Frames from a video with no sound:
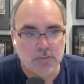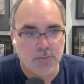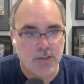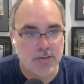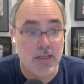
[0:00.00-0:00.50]

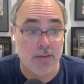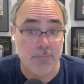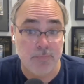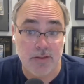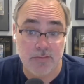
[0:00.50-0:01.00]
Yeah. But yeah,
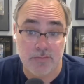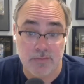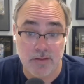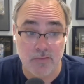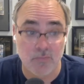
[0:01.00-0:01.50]

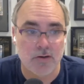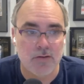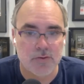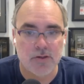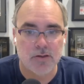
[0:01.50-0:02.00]
it's it's
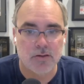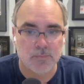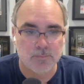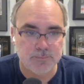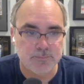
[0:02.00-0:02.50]
very very hard.